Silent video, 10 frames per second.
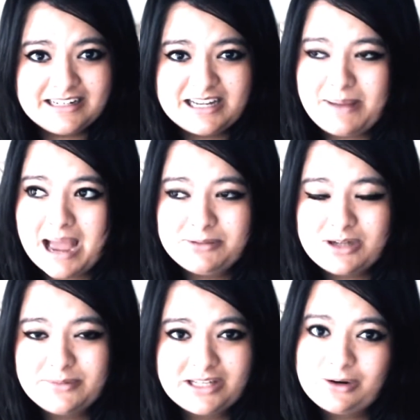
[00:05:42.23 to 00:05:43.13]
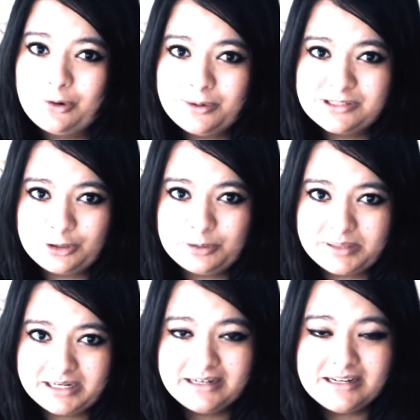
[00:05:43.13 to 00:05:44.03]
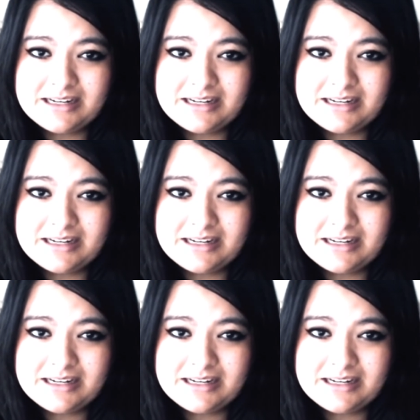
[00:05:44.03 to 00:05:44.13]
kebab shops that are always open.